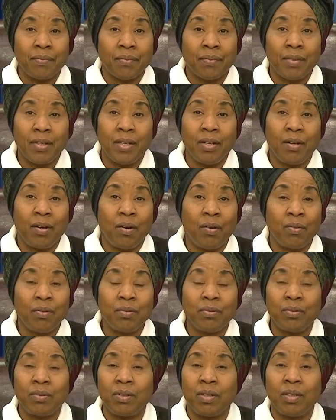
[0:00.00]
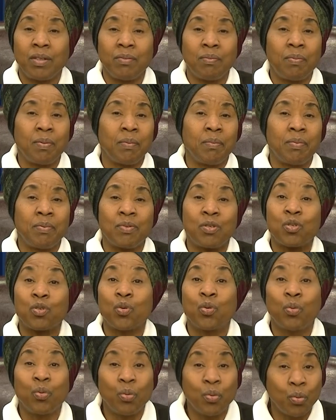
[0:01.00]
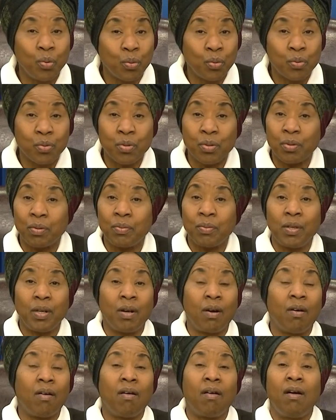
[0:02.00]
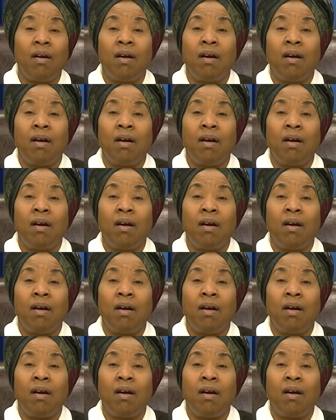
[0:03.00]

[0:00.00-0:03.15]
you know, schools, you know,